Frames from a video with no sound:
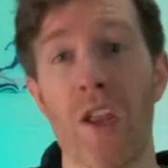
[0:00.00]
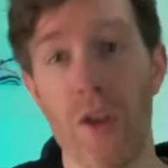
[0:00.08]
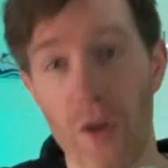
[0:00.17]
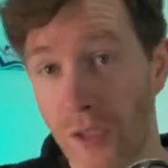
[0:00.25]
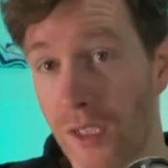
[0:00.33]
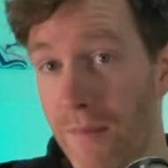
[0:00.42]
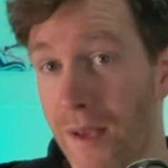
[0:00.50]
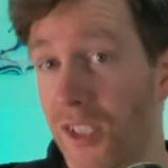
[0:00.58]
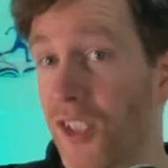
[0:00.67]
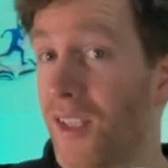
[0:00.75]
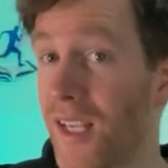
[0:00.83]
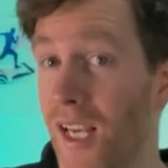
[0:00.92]
Not to
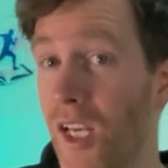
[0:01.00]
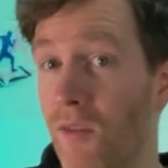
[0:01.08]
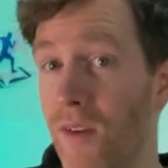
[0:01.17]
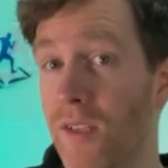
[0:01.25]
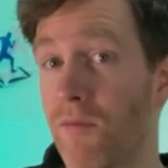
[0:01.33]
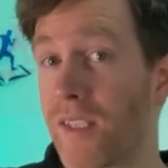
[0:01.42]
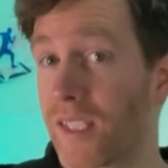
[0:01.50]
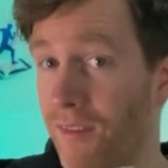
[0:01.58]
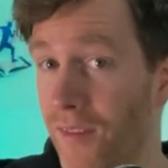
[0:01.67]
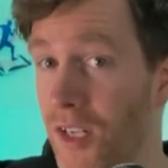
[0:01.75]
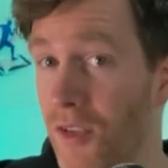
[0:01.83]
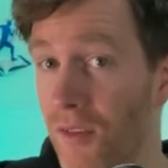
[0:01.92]
mention the increased risk
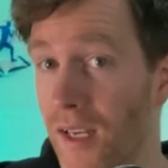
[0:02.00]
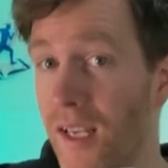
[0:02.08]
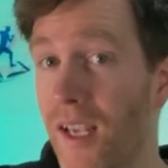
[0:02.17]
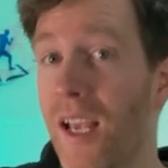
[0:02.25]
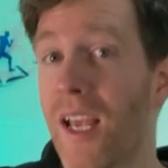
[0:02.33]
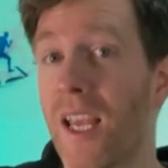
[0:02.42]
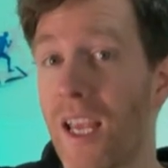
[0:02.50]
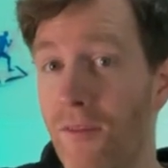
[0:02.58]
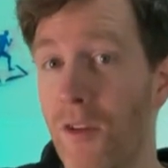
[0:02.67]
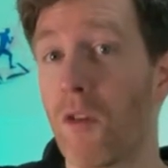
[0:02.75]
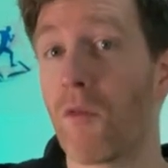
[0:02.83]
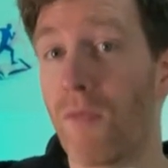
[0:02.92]
of injury
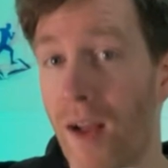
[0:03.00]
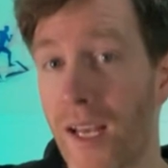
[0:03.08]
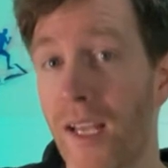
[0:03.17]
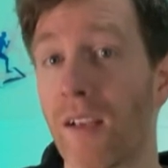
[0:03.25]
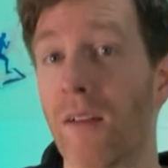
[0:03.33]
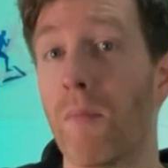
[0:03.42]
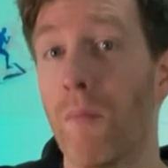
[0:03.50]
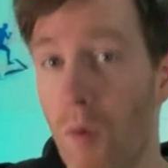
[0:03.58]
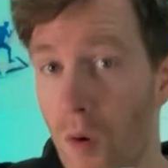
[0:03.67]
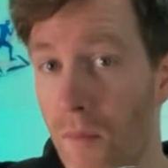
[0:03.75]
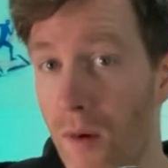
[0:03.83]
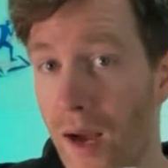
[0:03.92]
if you're running
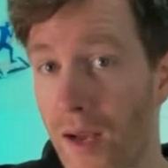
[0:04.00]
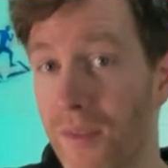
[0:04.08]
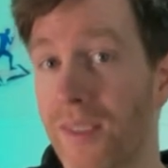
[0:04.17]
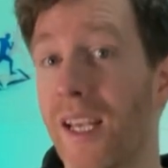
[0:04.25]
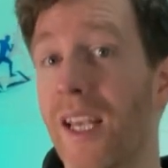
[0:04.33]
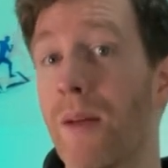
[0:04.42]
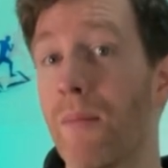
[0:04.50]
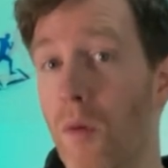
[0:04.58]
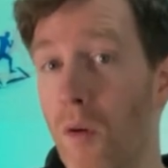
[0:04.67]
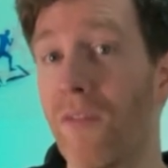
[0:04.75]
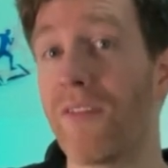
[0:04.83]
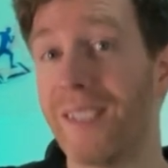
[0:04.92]
more miles in a
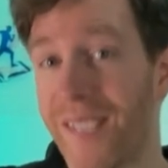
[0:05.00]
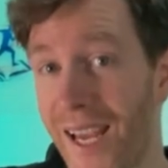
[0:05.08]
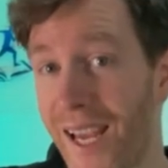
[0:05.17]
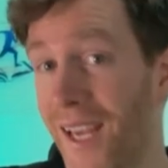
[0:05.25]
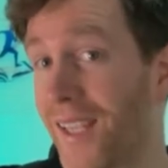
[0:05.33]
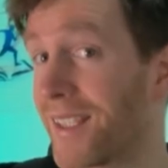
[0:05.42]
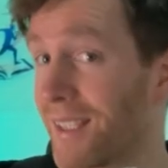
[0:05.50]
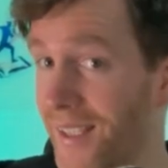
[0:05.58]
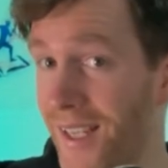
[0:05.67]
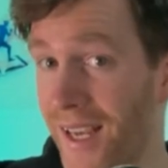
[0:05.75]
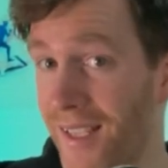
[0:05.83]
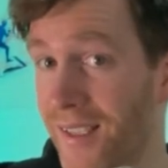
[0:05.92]
more fatigued
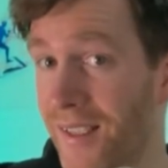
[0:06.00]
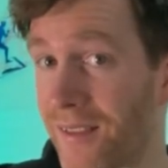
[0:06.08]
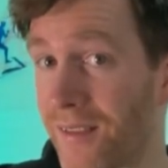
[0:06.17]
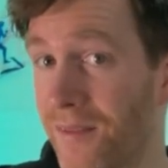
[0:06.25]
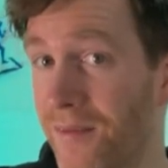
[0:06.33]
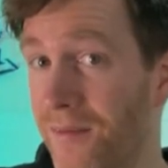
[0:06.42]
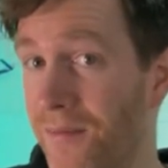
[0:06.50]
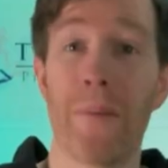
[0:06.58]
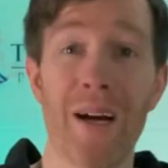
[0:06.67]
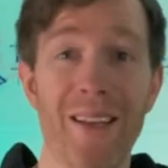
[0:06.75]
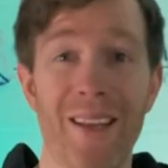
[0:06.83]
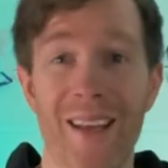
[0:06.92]
state. But